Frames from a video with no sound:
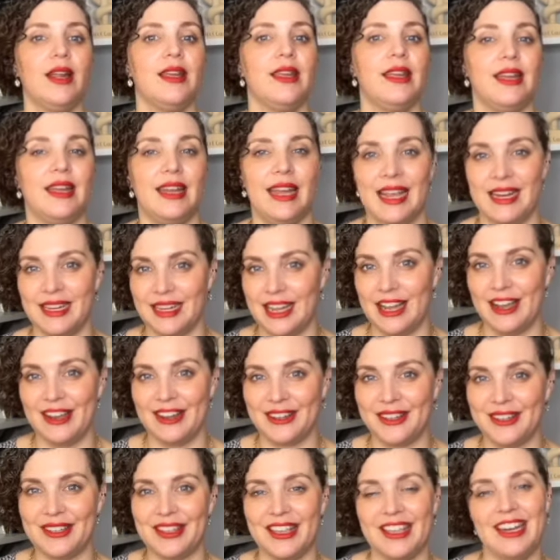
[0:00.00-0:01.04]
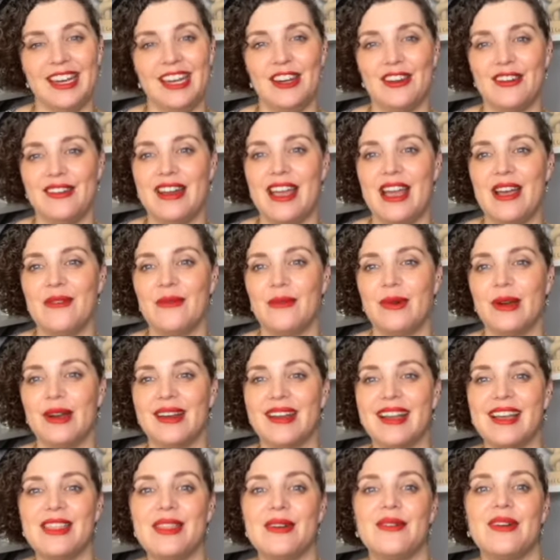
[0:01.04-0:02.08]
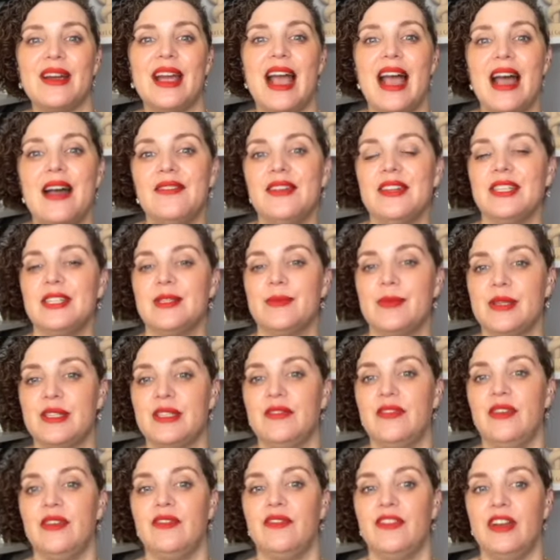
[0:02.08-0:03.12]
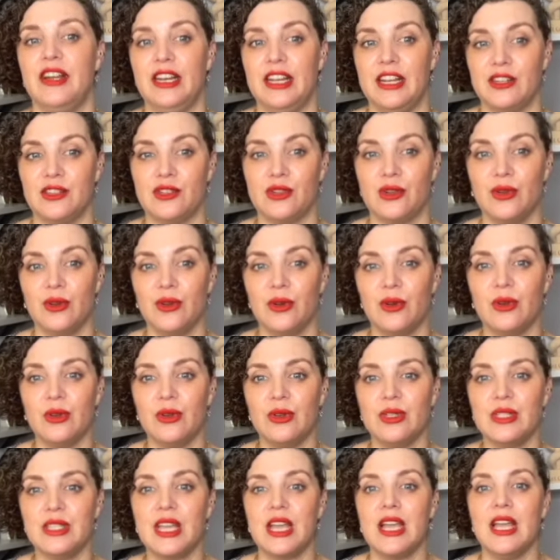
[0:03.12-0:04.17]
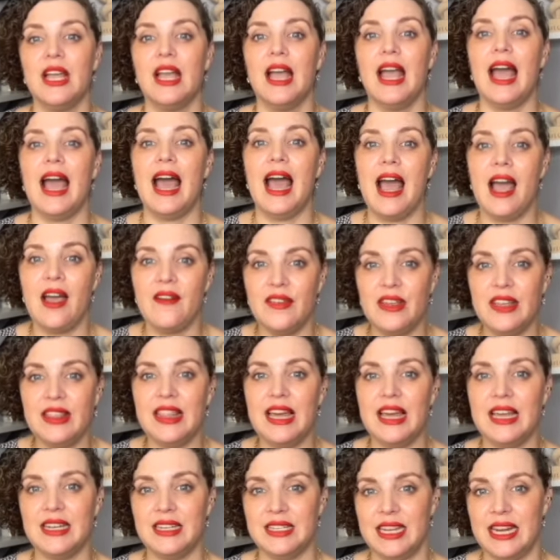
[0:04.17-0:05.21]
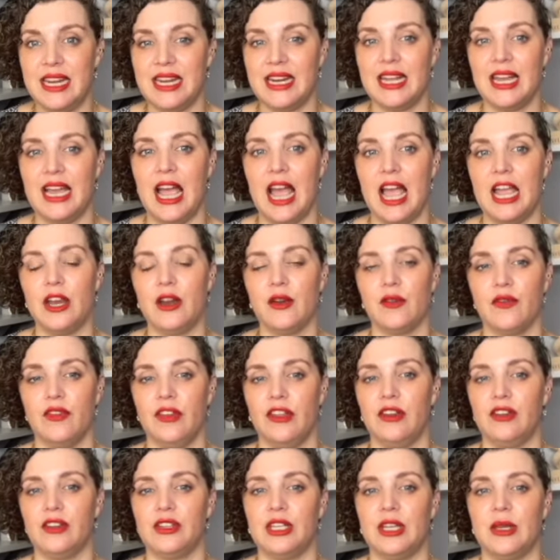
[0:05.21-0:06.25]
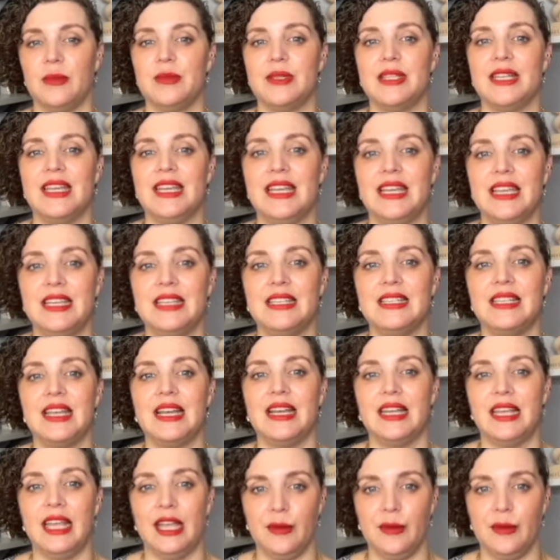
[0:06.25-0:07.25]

and calculating your net worth or having specific financial goals, having that data at your fingertips is a game